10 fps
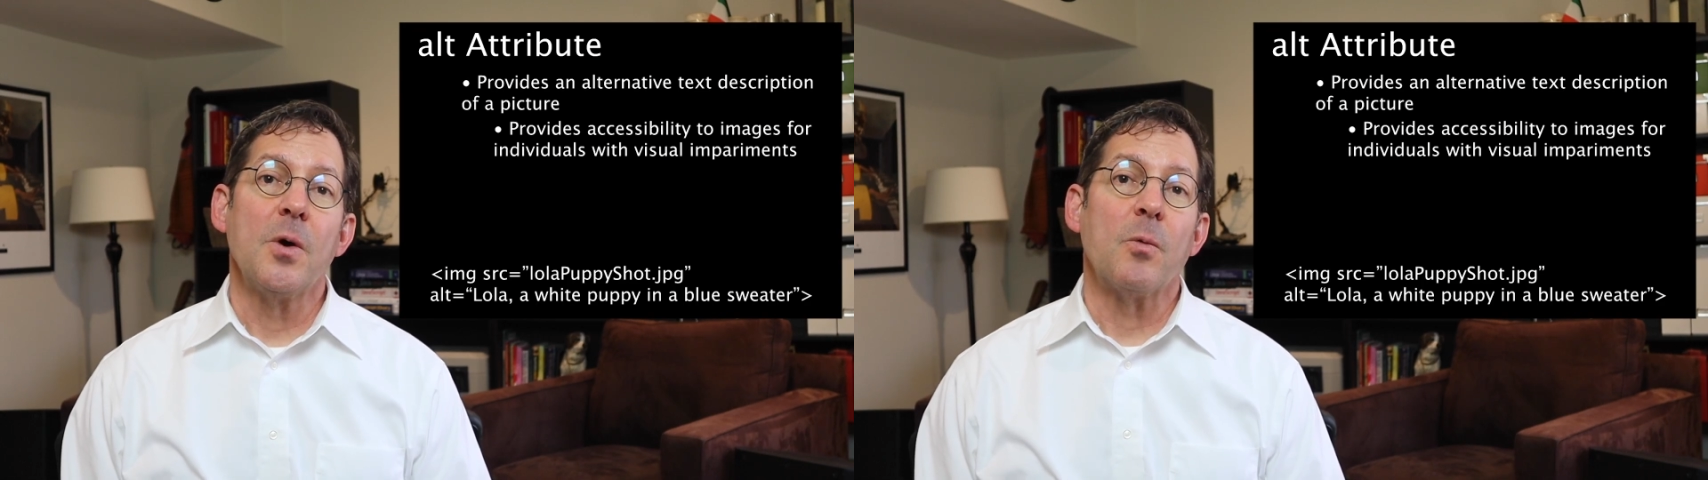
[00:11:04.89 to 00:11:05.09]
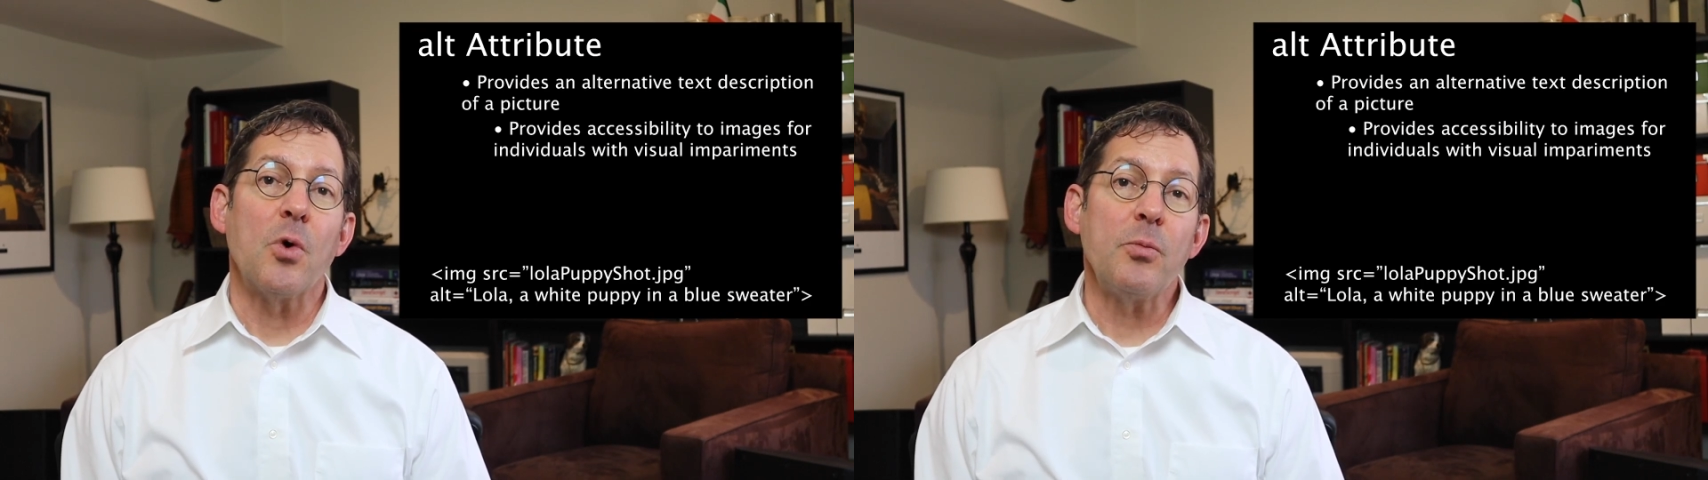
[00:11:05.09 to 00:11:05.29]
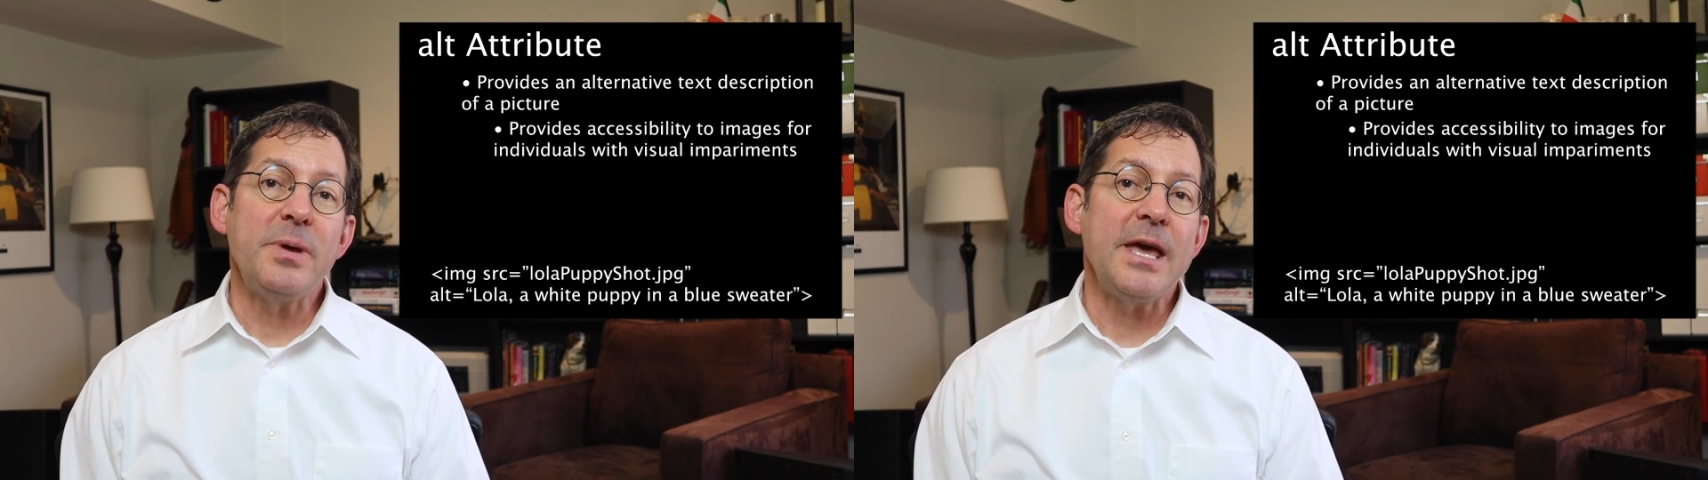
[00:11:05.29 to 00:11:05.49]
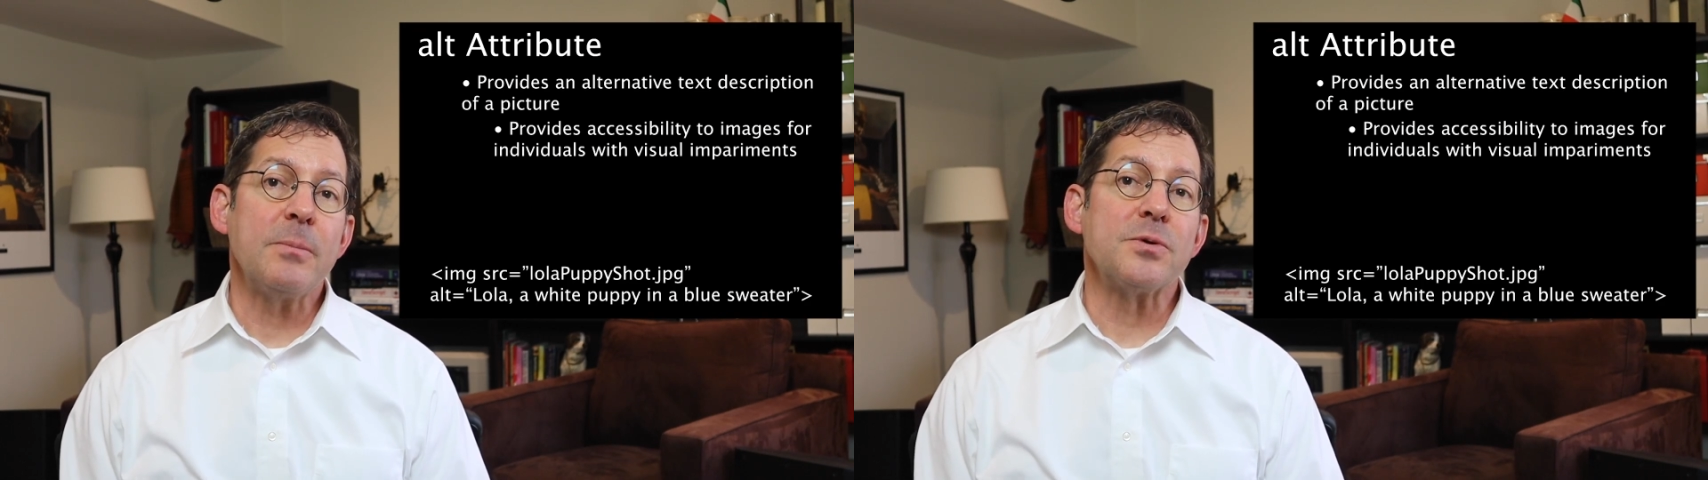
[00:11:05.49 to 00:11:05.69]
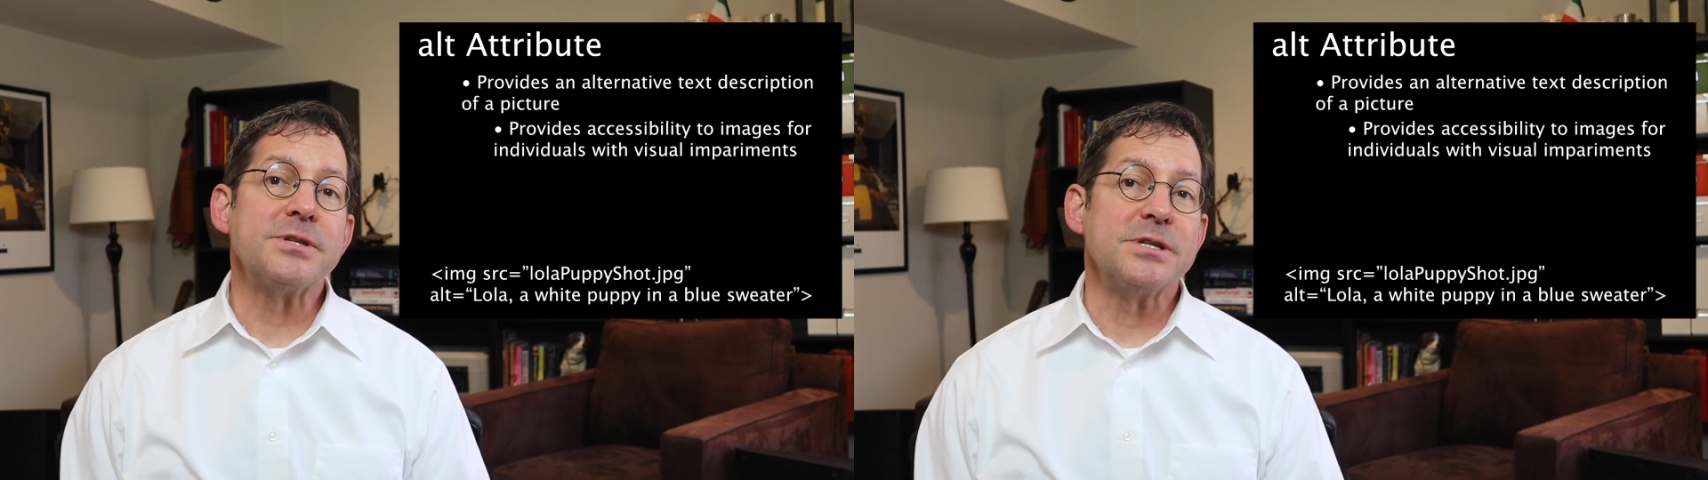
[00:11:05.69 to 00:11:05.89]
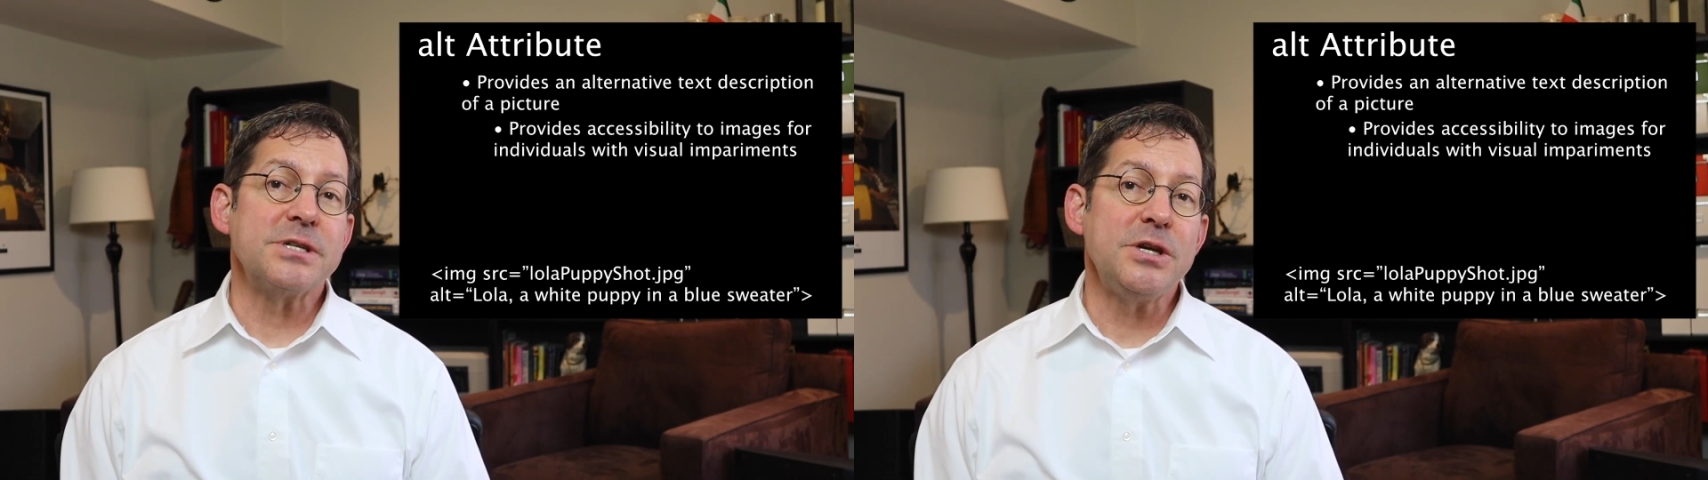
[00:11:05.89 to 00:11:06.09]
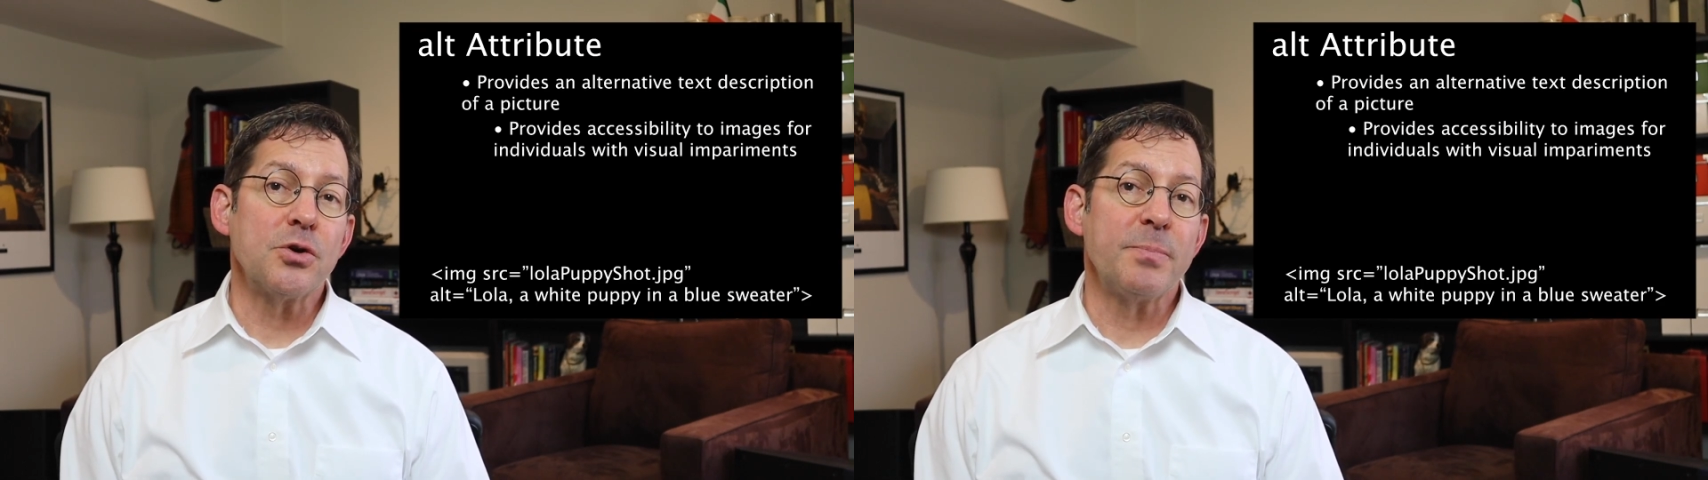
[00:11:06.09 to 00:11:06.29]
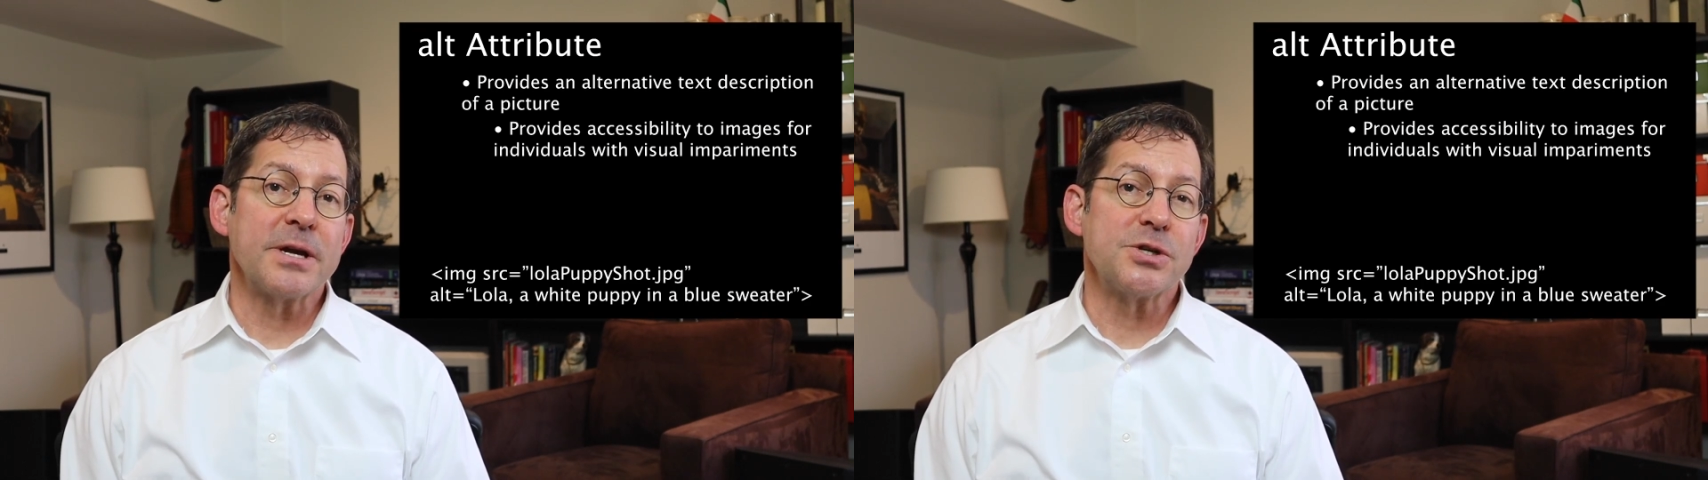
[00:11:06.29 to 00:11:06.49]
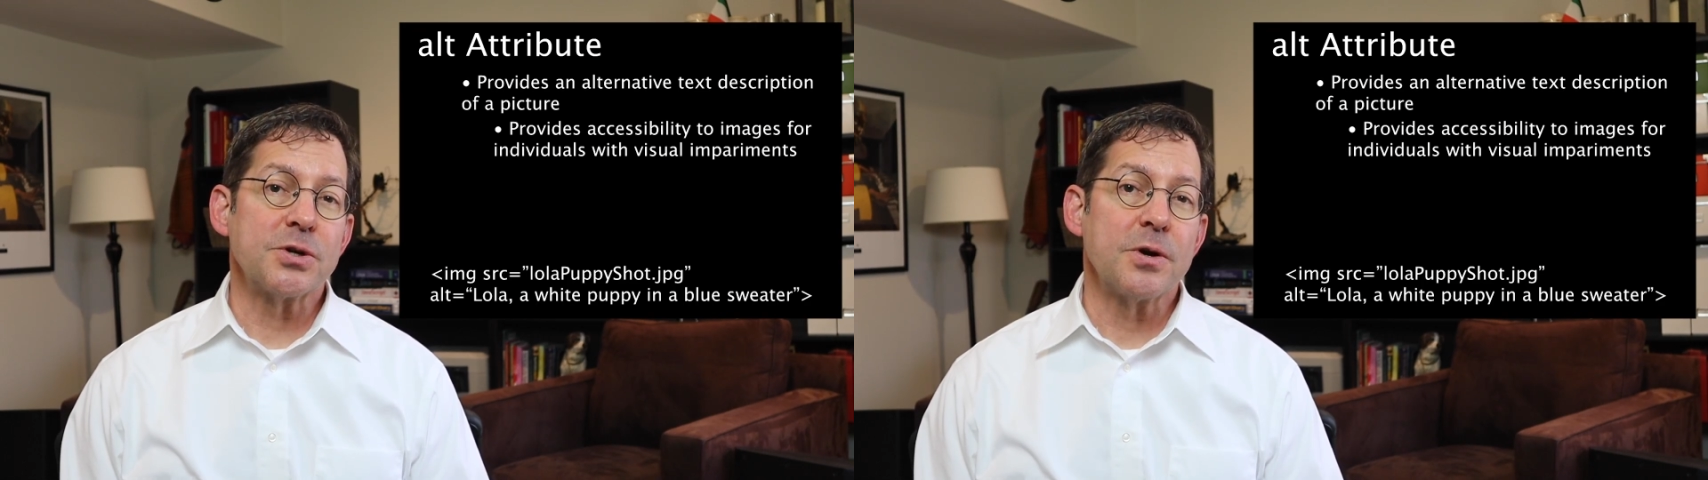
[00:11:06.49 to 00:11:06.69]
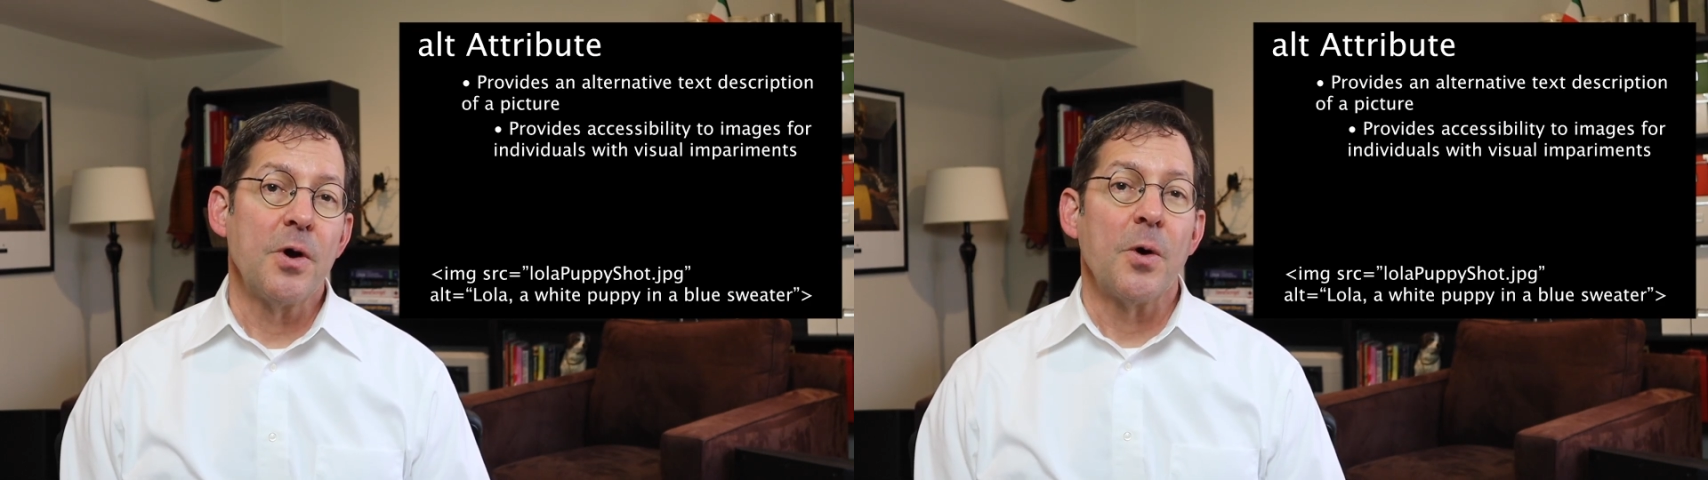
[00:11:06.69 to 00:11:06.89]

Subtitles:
won't be able to see your picture